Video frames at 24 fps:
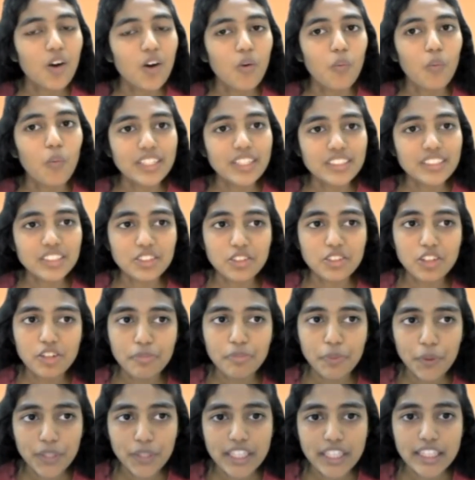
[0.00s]
What is the role of
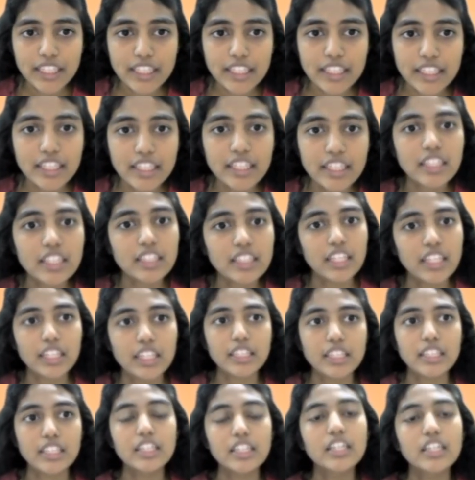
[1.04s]
protein
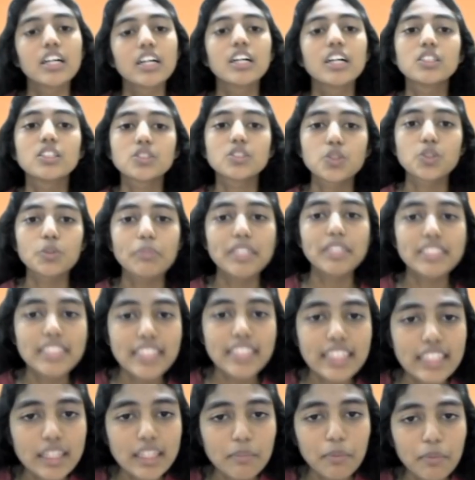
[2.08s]
then? So
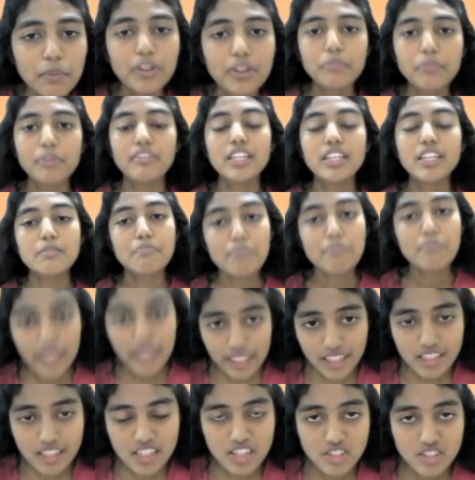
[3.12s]
basically, protein provides
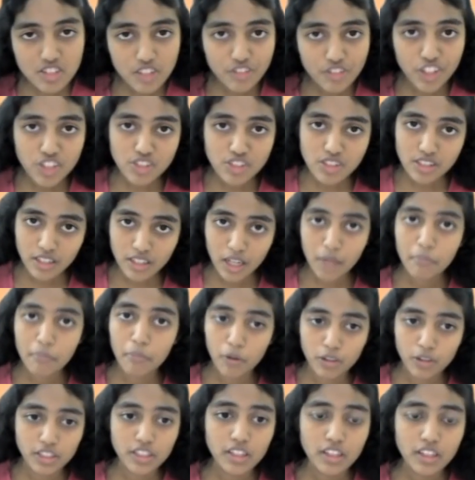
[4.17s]
many essential functions in our
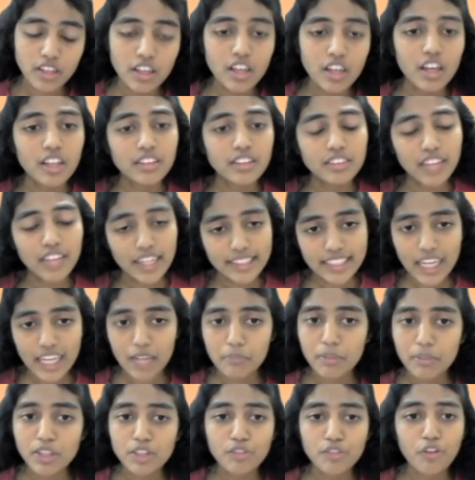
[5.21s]
body that
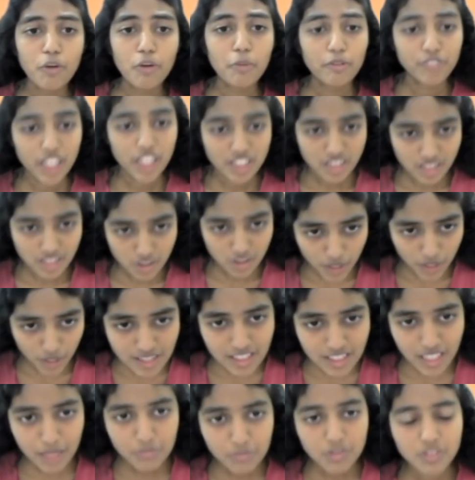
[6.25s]
can be in the form of digestive
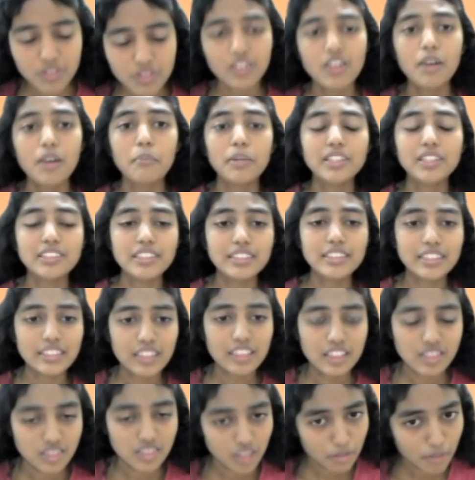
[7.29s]
enzymes present in
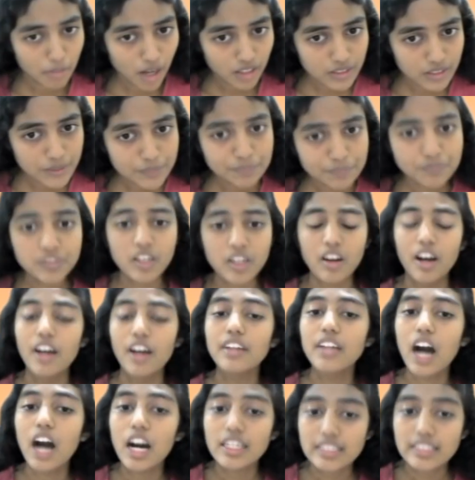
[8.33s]
our stomach
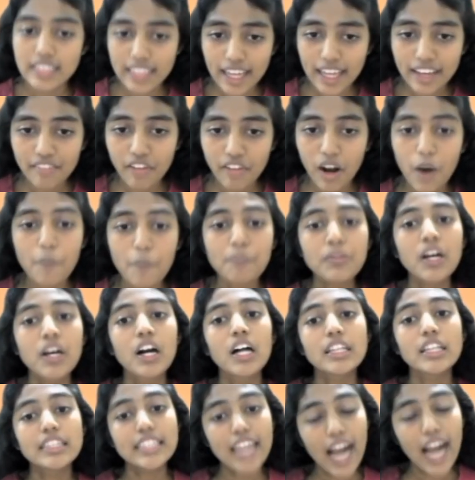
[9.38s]
and our saliva,
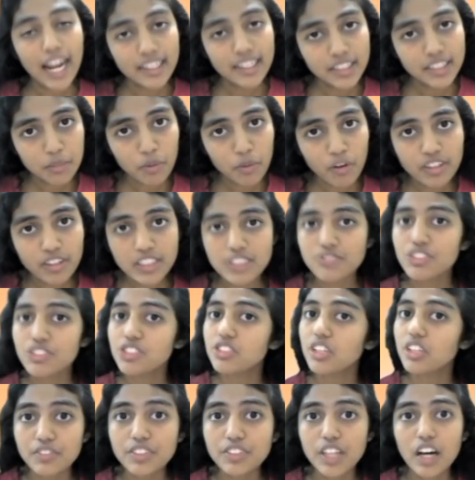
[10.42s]
the antibodies
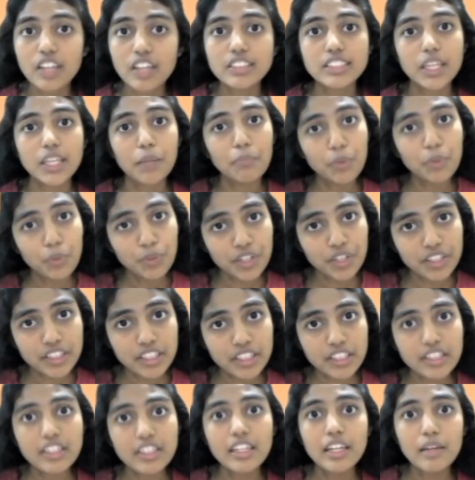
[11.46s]
which gives us
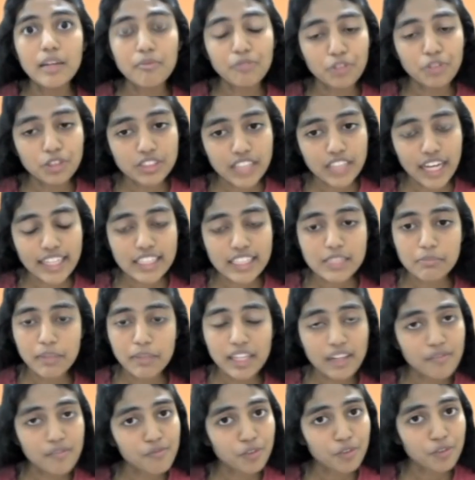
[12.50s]
immunity, lymphocytes,
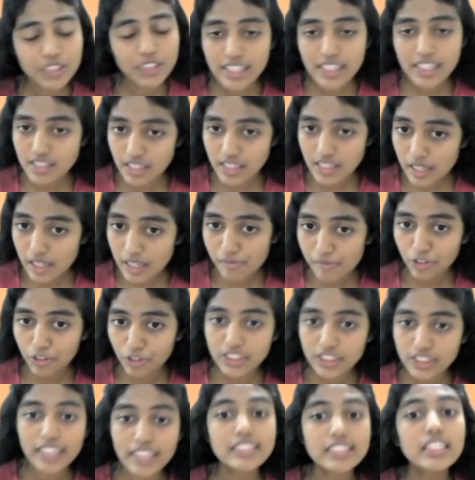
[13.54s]
B lymphocytes, T
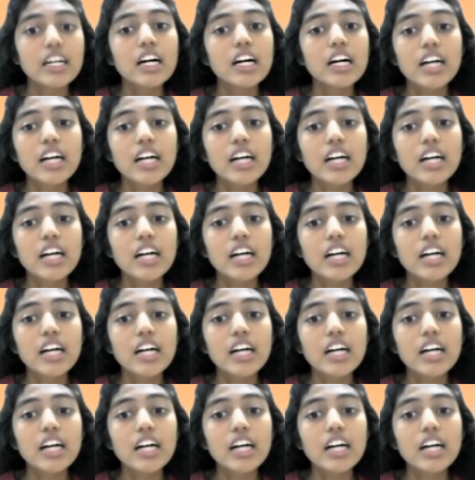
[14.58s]
lymphocytes.